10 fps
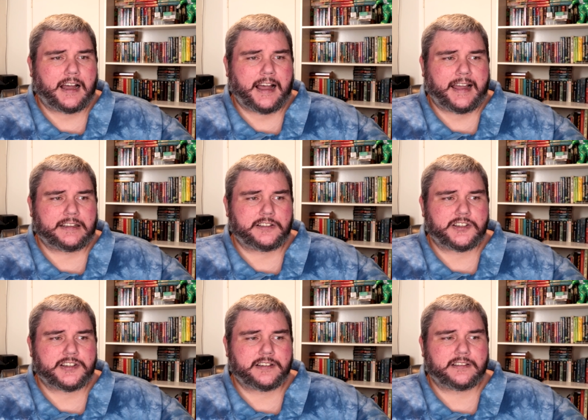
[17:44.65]

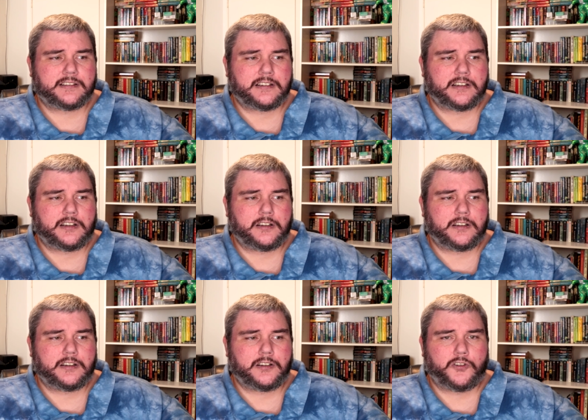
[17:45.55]
And
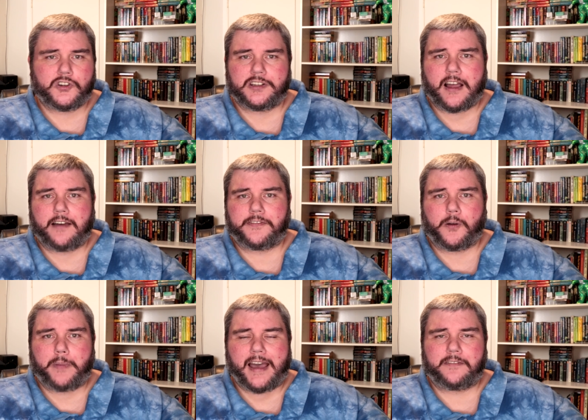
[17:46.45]
you should not
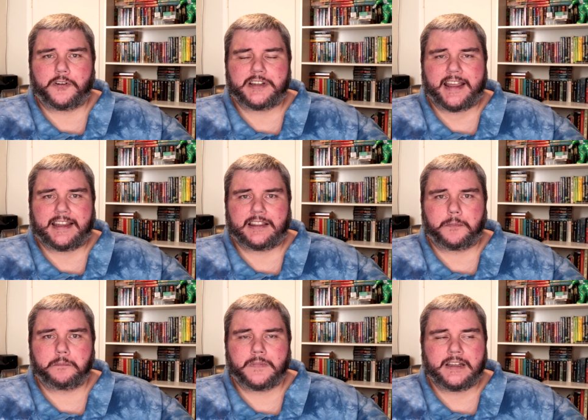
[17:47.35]
feel bad for taking them.